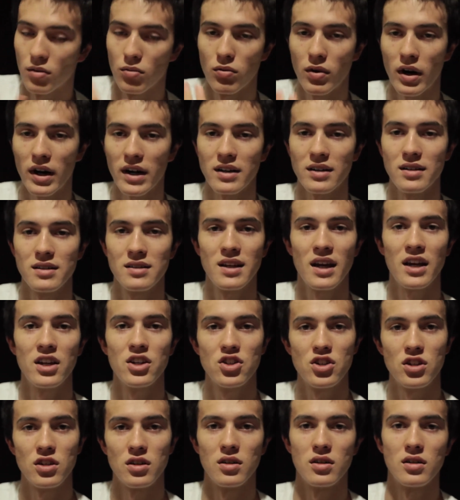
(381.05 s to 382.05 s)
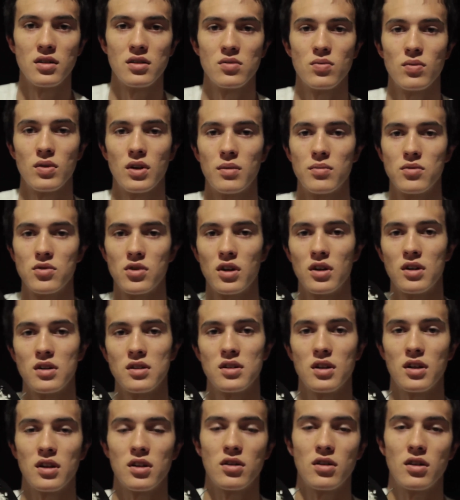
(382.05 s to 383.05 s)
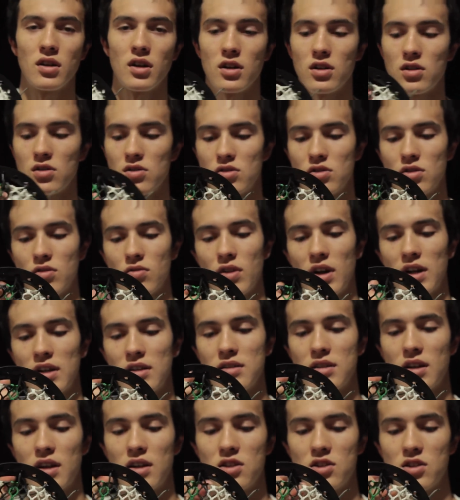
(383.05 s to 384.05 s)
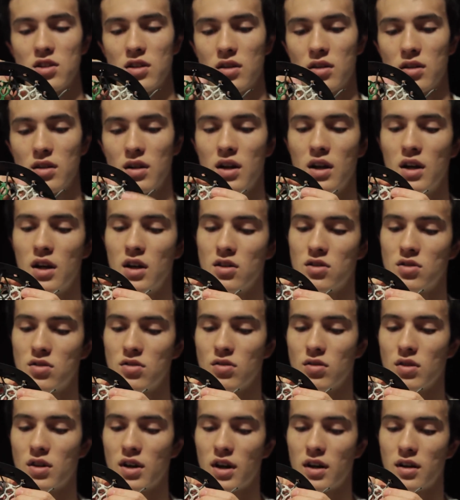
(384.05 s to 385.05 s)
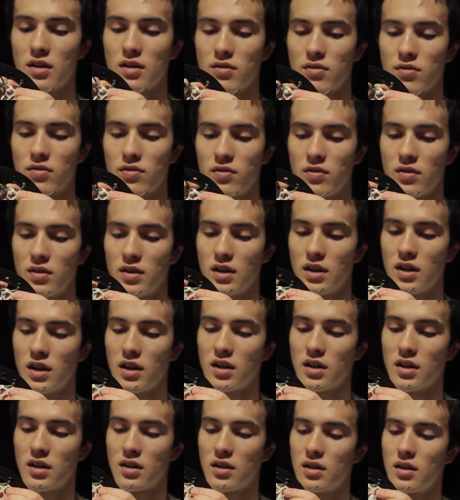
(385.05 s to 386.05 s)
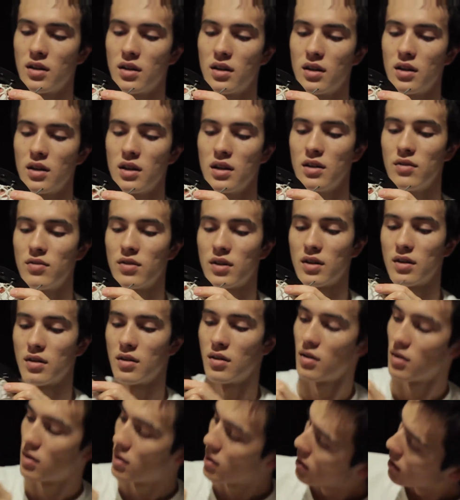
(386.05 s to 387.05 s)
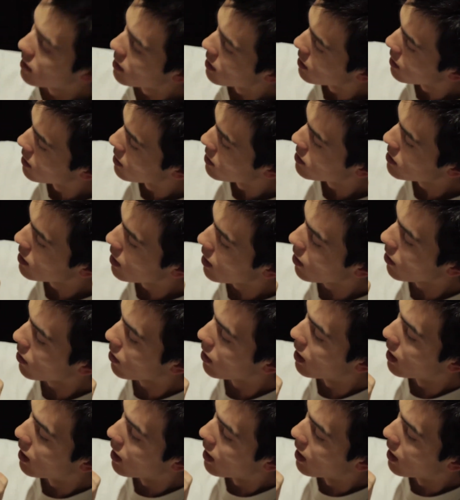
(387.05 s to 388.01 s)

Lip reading: right tension is what I'm trying to say. You got to use the right tension to kind of get it even. So